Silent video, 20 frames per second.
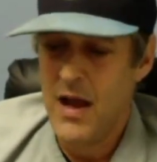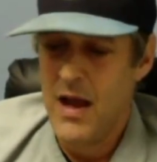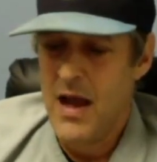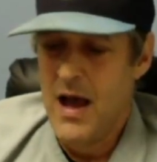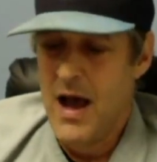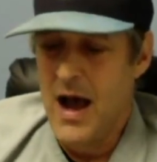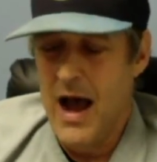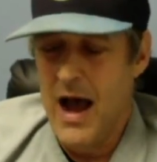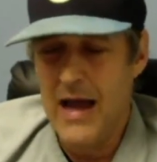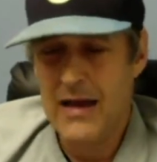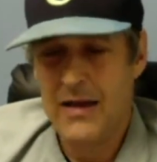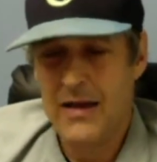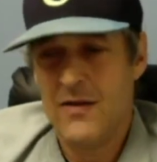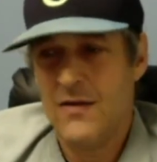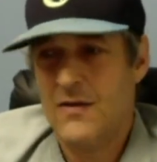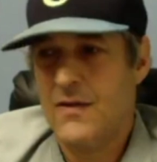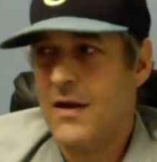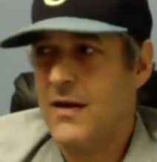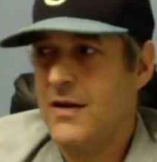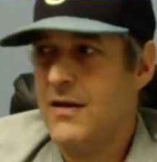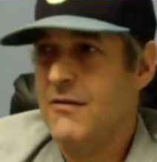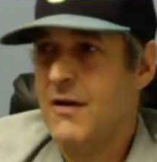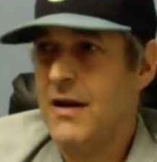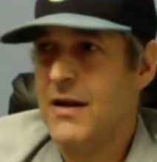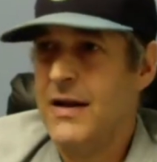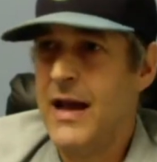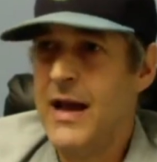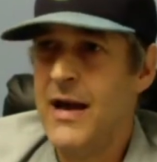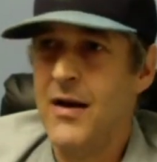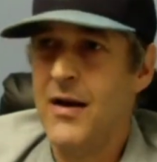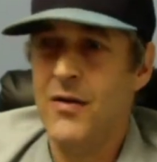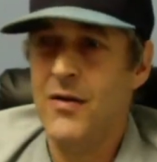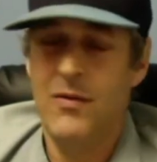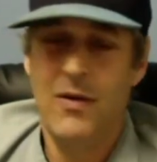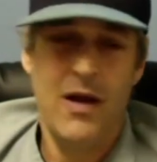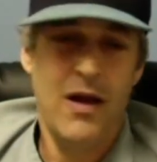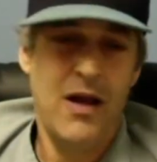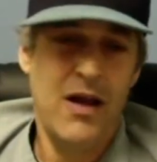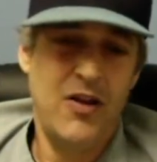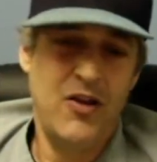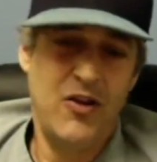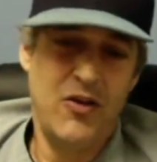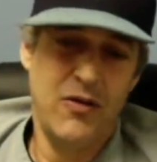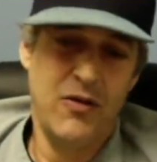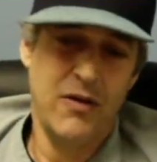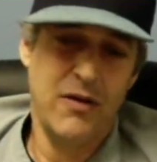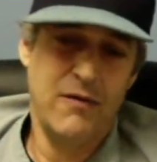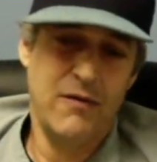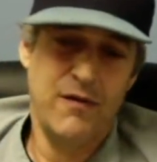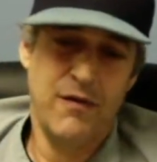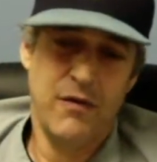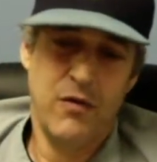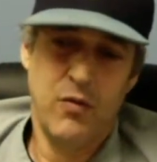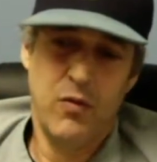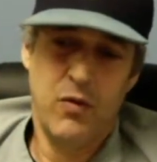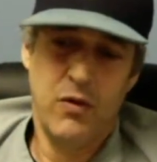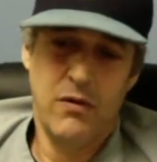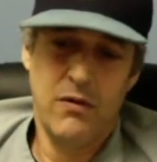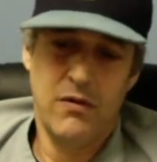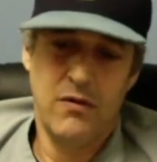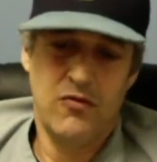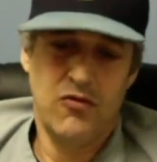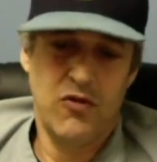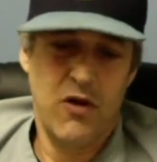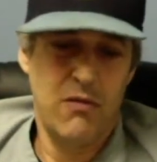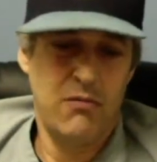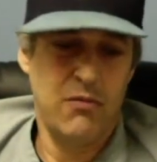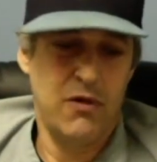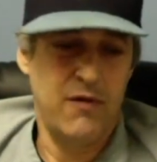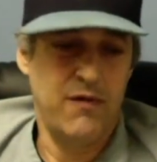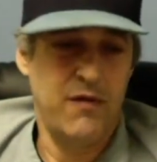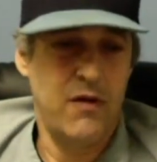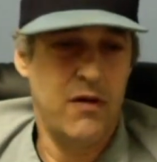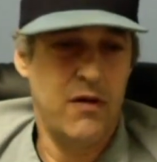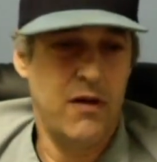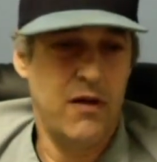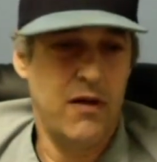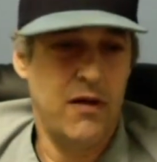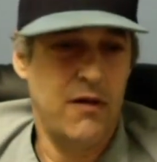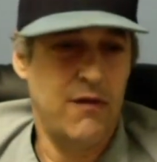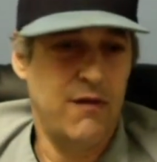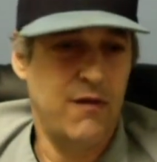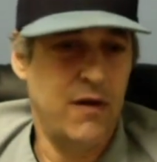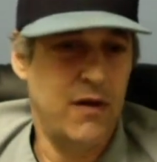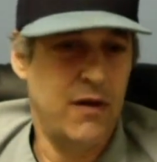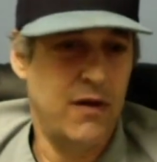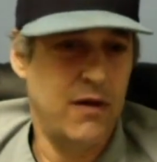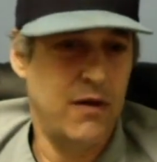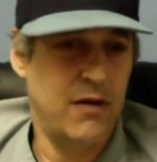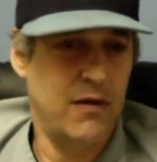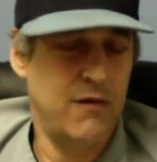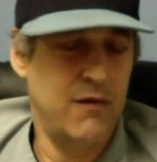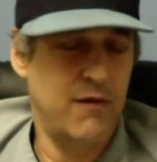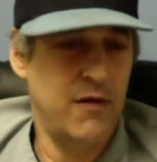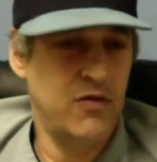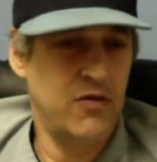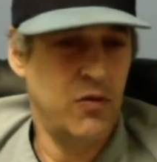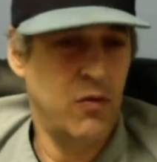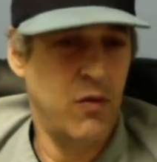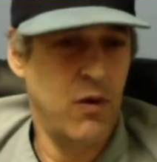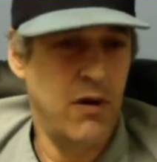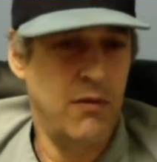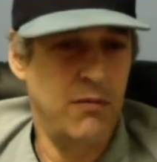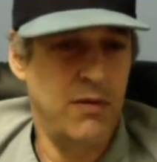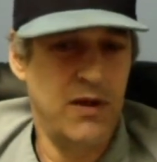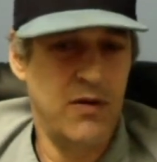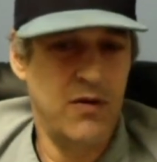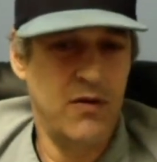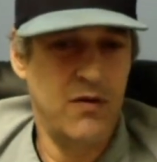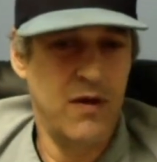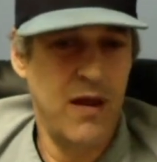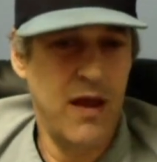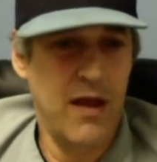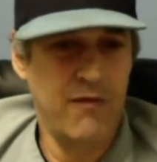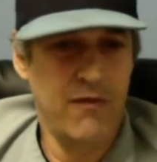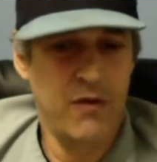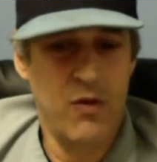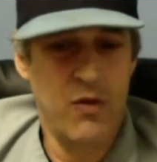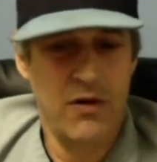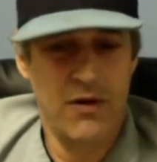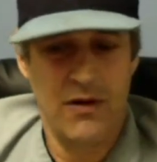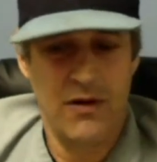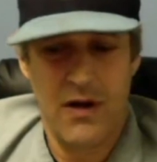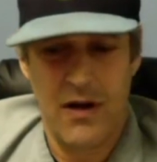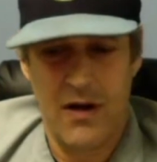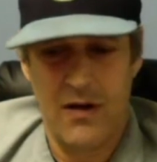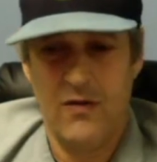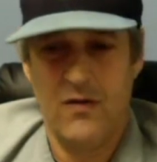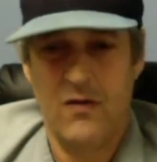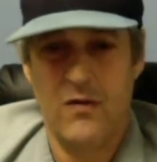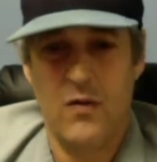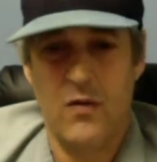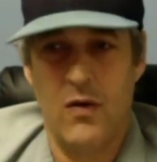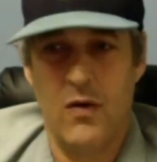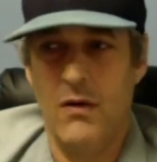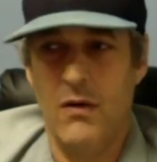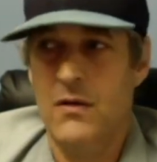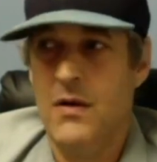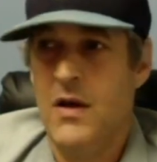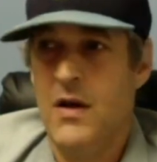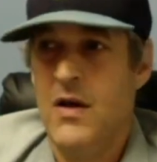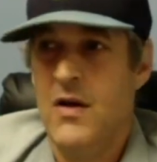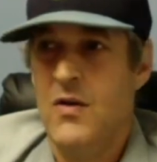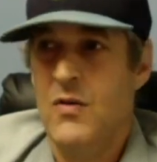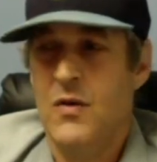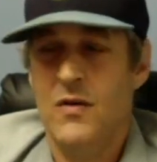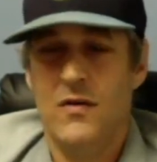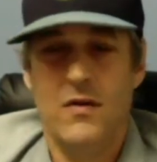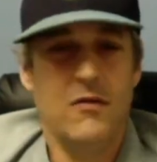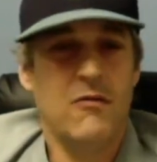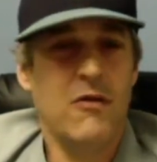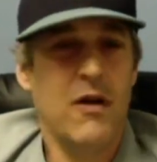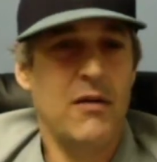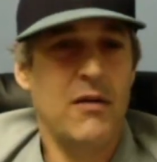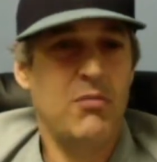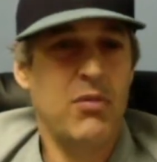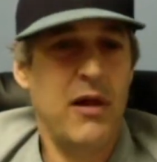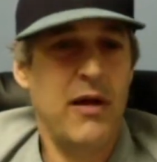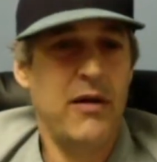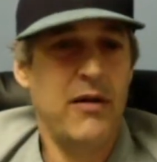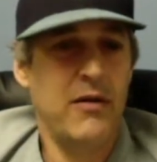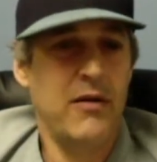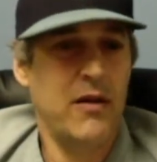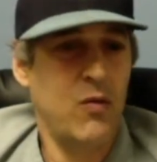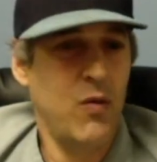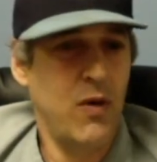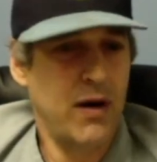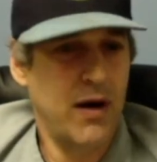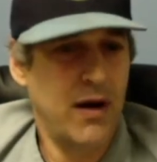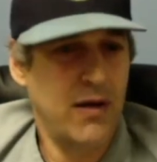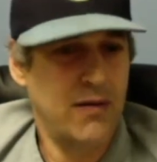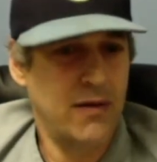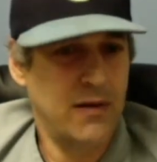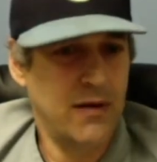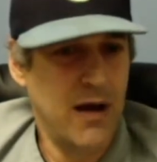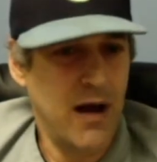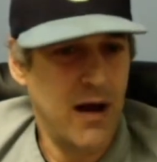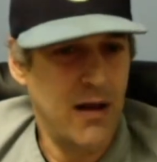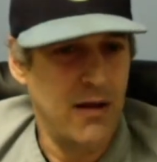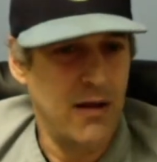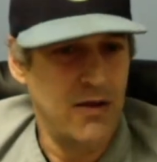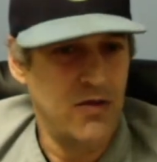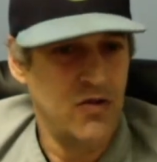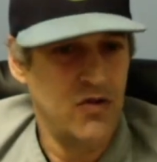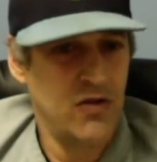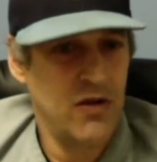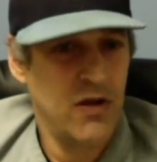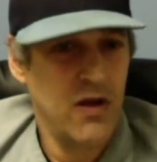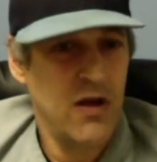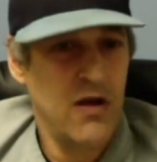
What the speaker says: I could tell you right now, you're in for a world of trouble if you think you fit at a Division One, because everyone in high school was a great player that went on to college.